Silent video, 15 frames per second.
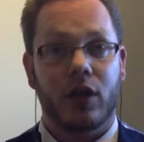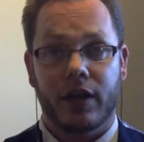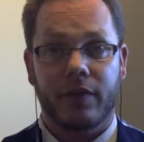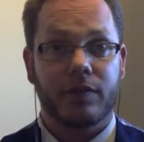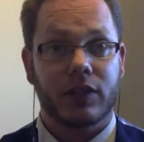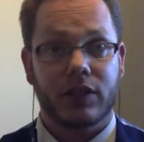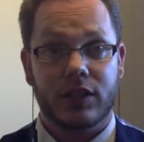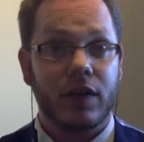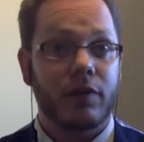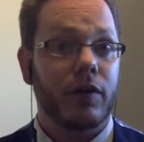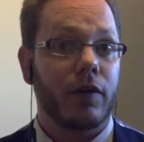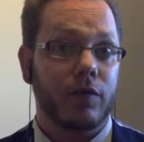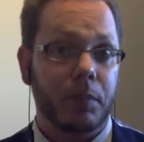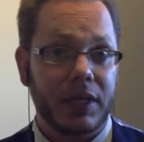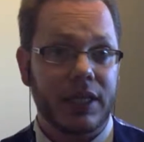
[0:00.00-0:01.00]
all that fun stuff
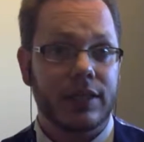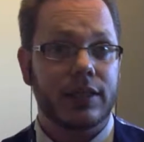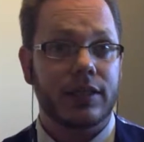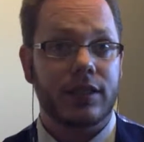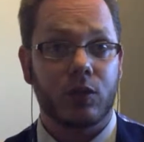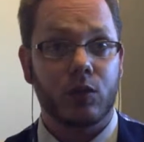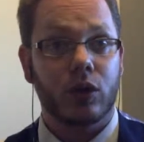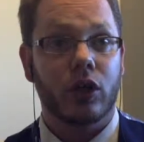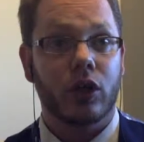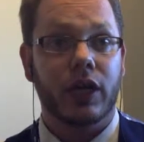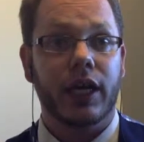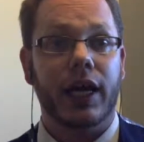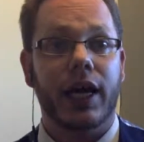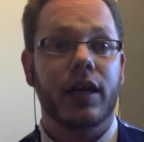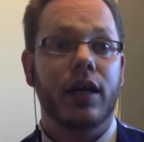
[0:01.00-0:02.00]
of the pieces that we're
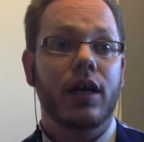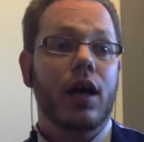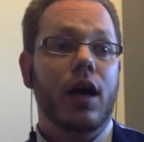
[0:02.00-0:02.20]
looking at.